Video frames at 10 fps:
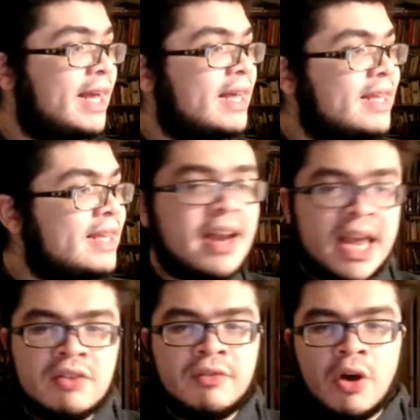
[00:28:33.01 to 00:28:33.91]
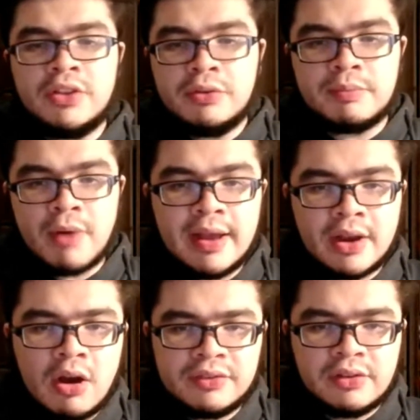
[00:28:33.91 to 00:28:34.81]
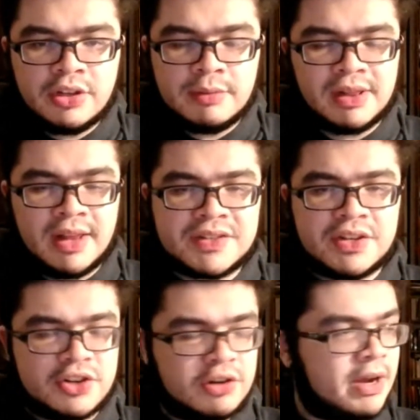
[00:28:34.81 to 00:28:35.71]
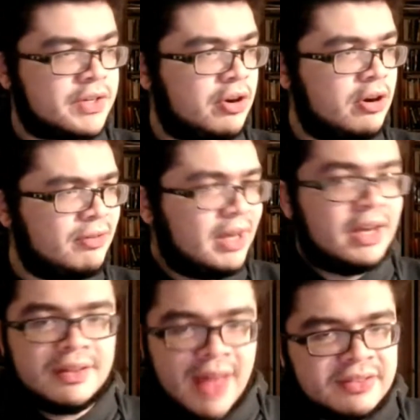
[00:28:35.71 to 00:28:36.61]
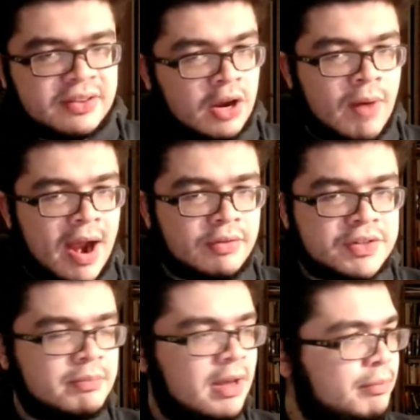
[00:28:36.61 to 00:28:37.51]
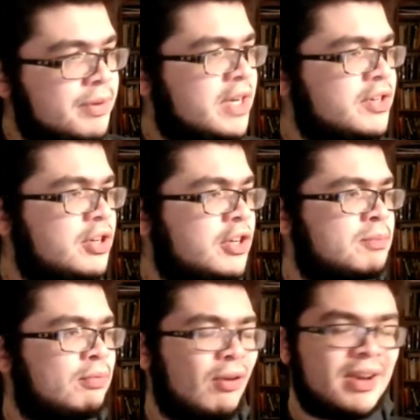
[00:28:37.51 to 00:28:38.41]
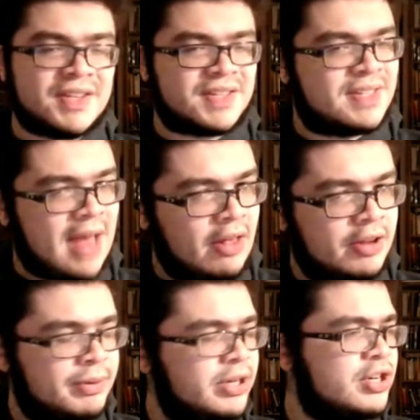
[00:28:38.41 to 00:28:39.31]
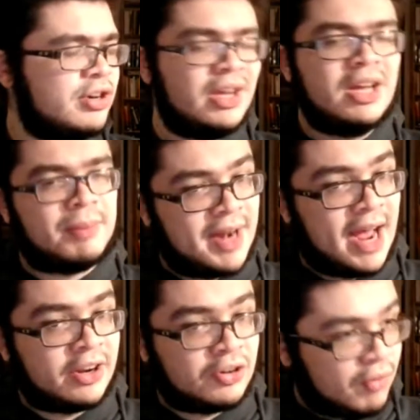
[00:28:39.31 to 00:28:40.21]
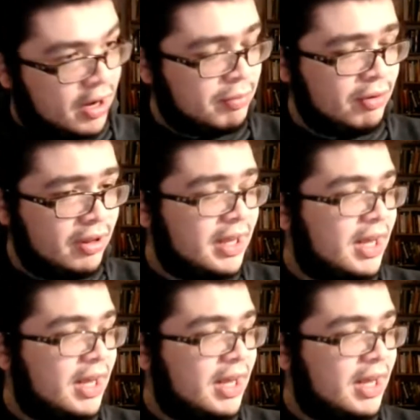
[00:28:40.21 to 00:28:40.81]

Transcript: Yeah, Nate Eovaldi would probably cost a little bit less than Joe Musgrove. That's a route to maybe potentially explore. He's a solid pitcher, but not incredible.